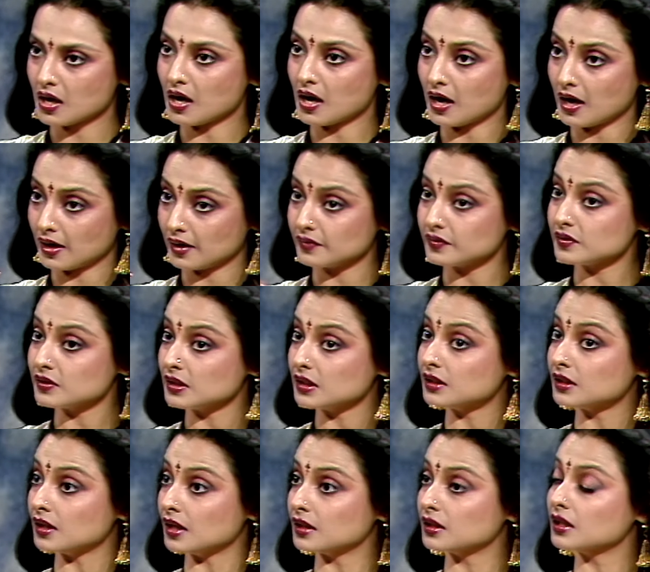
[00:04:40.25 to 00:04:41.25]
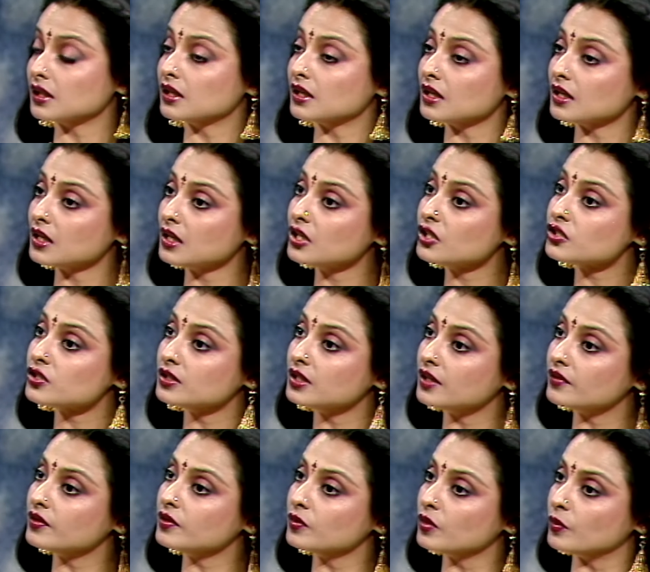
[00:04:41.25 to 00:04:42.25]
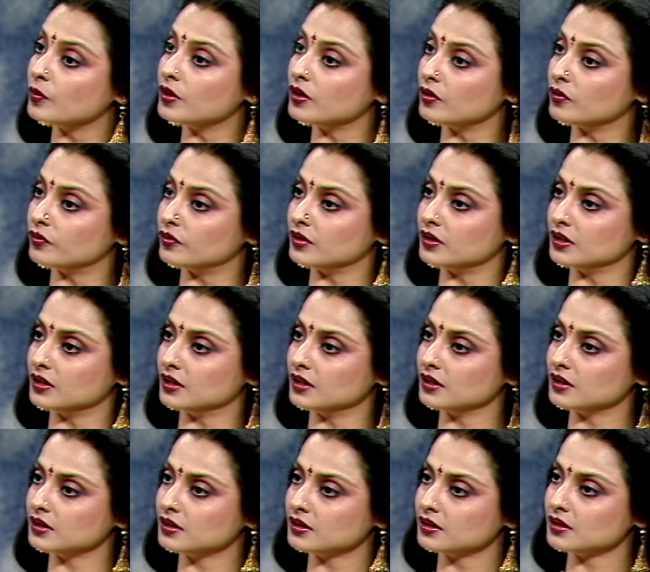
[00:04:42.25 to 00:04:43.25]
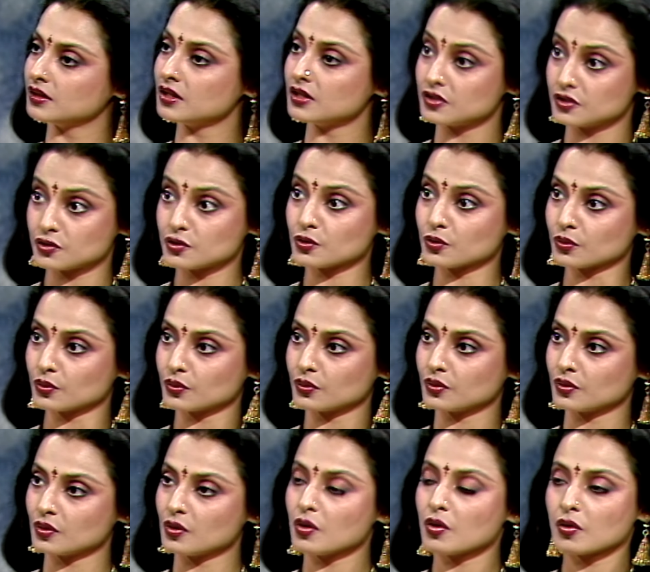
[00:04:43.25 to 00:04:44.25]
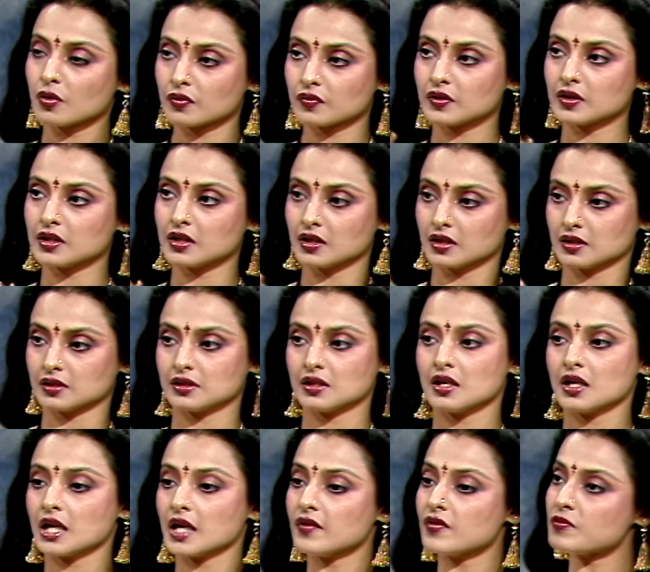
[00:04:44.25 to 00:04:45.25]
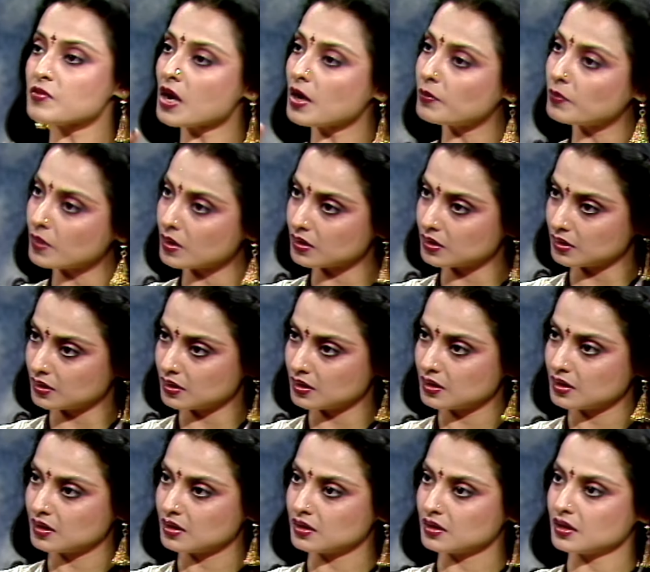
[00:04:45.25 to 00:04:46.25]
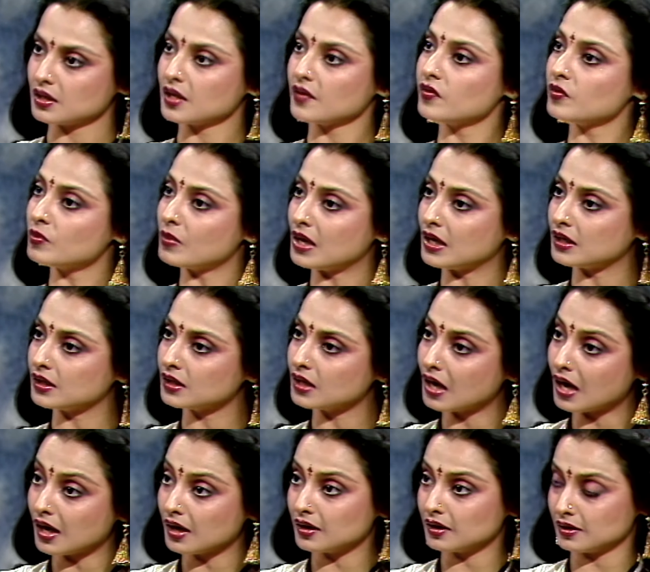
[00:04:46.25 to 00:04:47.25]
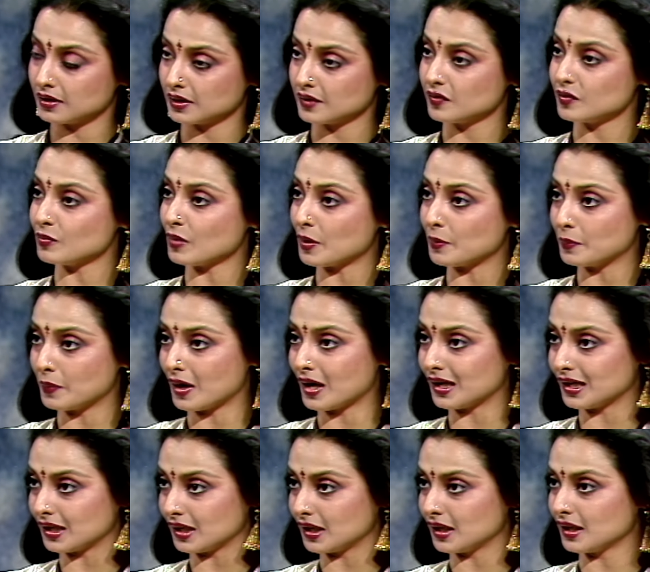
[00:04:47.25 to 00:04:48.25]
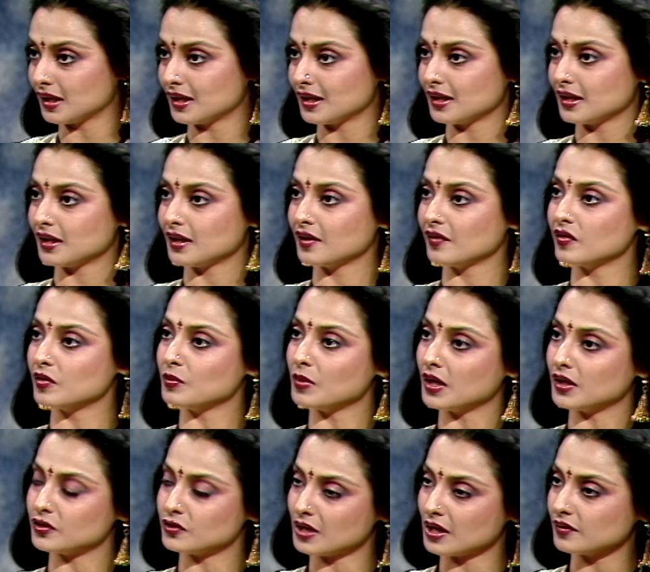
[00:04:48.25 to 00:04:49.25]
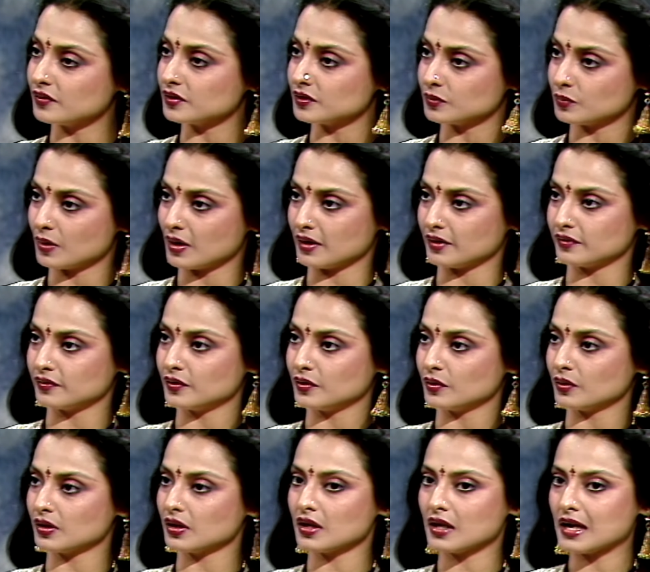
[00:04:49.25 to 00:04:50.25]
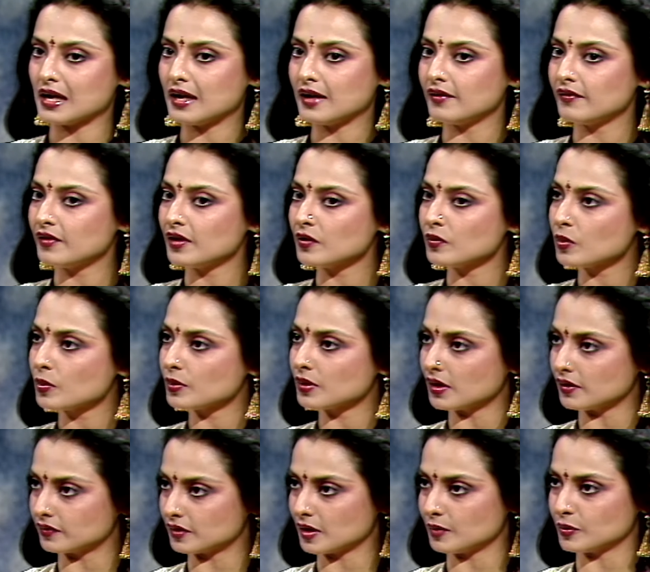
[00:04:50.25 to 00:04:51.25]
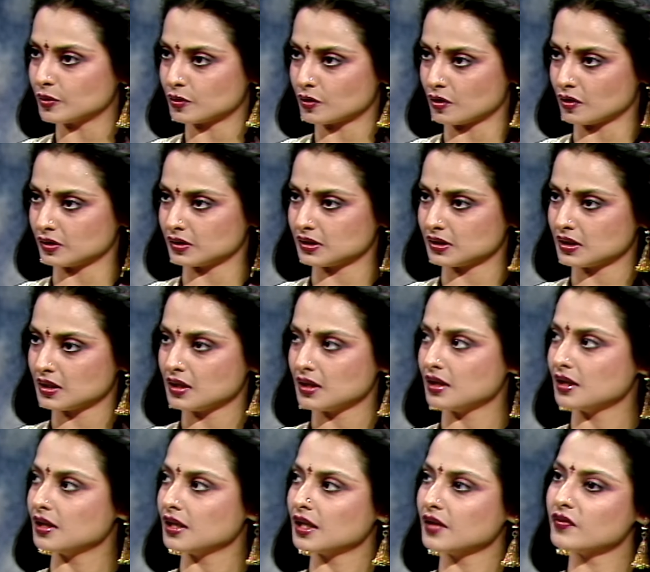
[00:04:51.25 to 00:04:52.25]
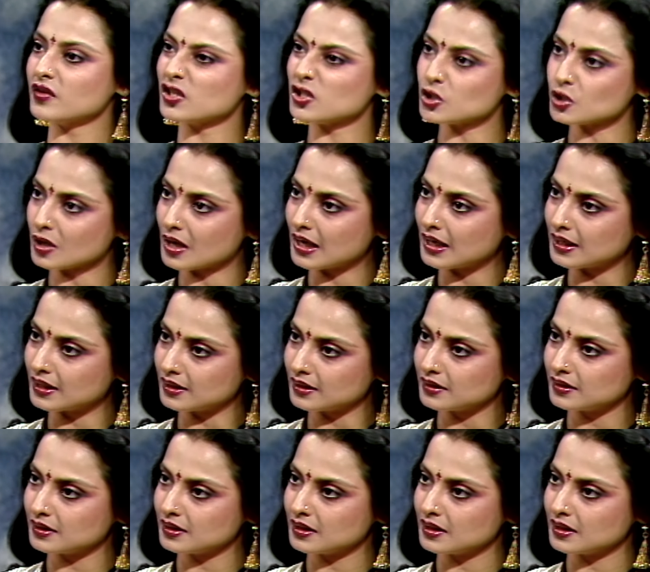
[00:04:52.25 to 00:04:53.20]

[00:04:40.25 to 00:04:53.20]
I have seen that in each and every woman of India. It's true. Over the years. Even my mother... Even my Aya, even my Bai, even my driver's wife, you know, every woman I've come across, even a child,